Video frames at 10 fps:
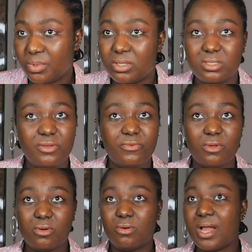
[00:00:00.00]
because if
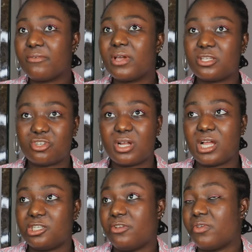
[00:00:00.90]
you have extra
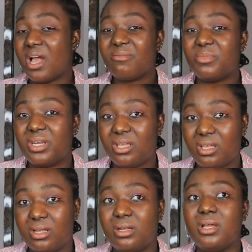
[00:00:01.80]
cash here, if you have money
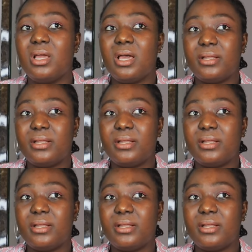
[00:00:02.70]
here,